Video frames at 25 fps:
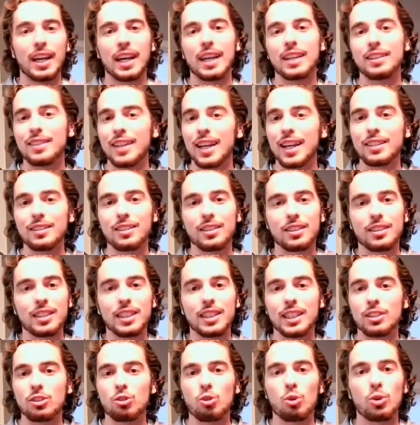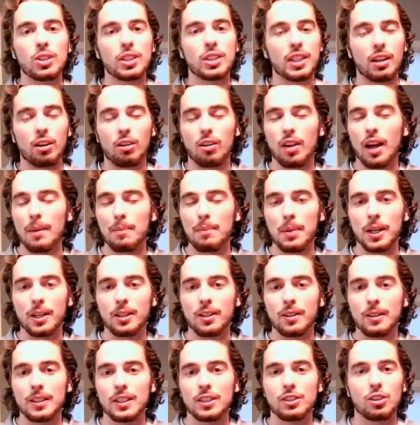And technically, he's going to get a lot
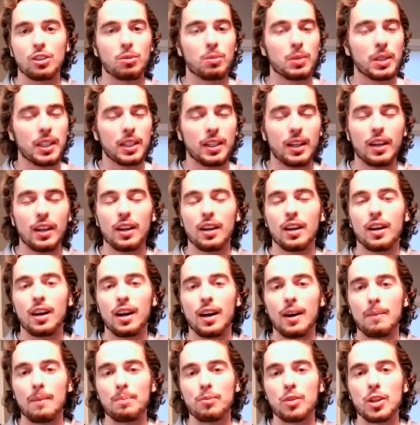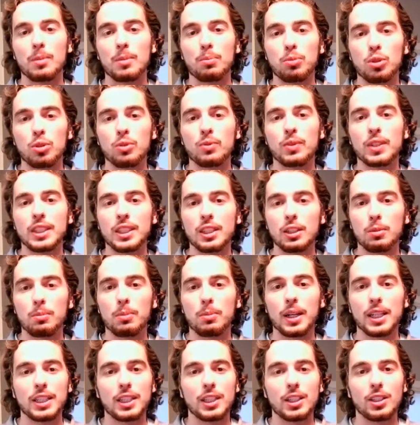better. He's going to be um, improving year
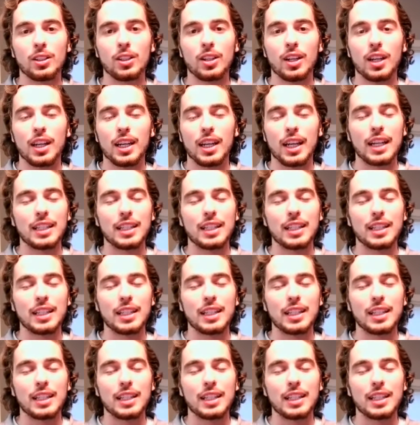by year.